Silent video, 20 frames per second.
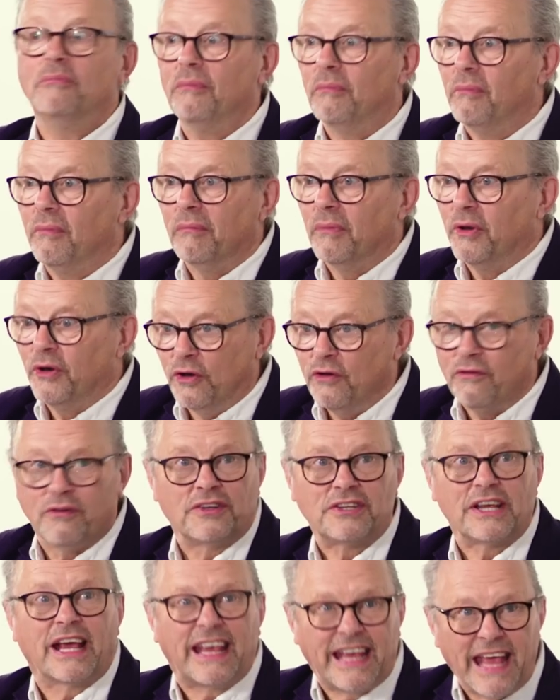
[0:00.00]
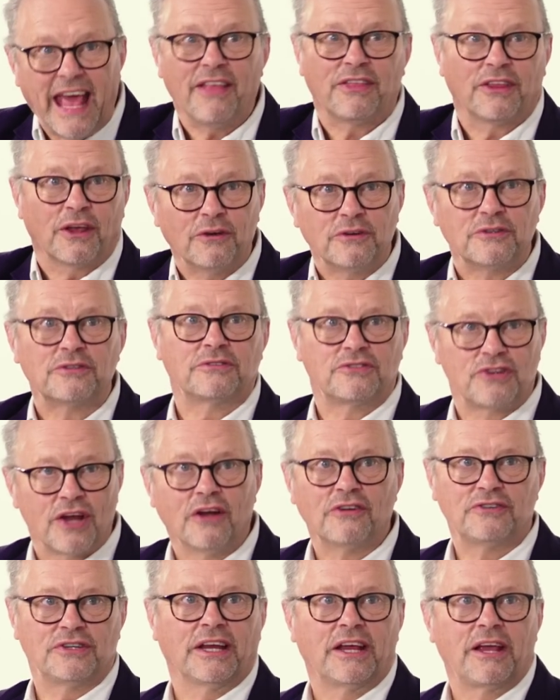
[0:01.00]
maneuver to get those
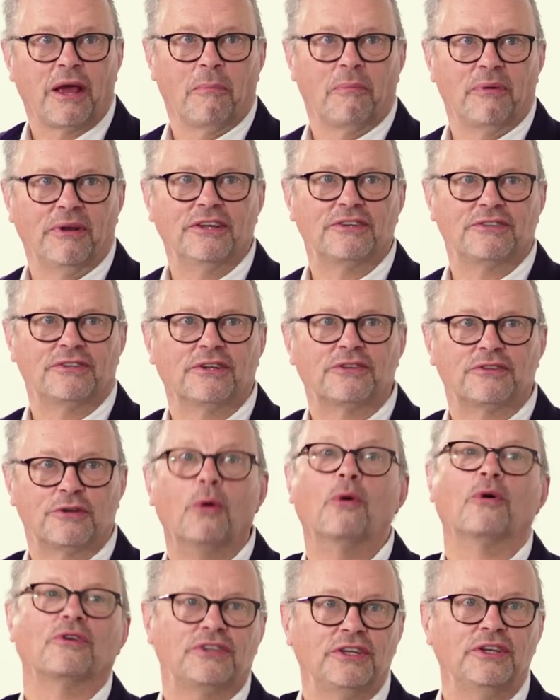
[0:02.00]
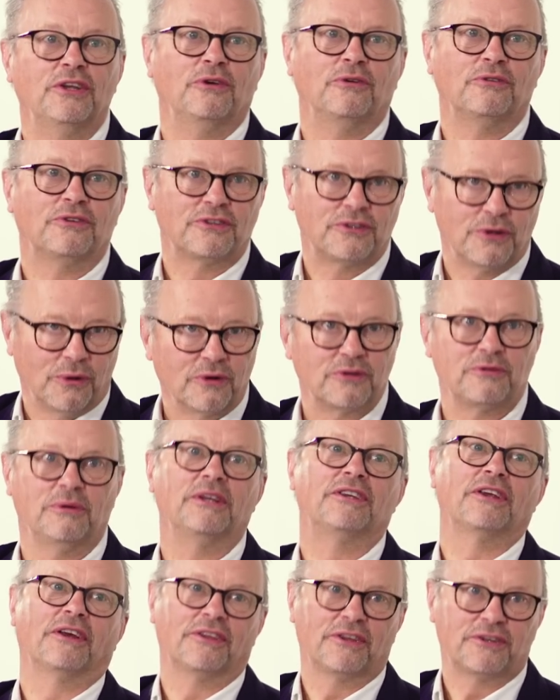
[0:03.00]
charging companies to talk to you, to talk to
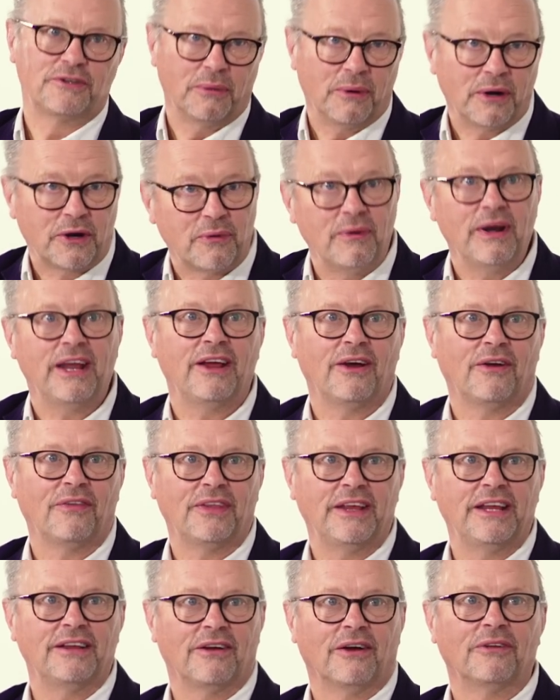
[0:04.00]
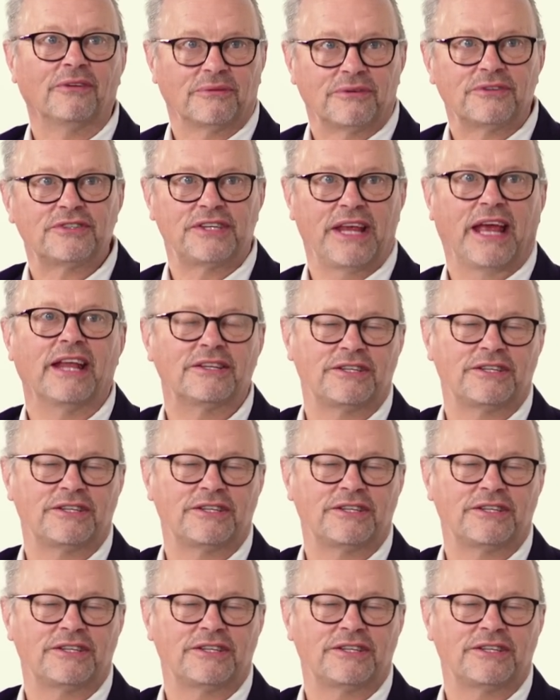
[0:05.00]
each other, to agree on the on set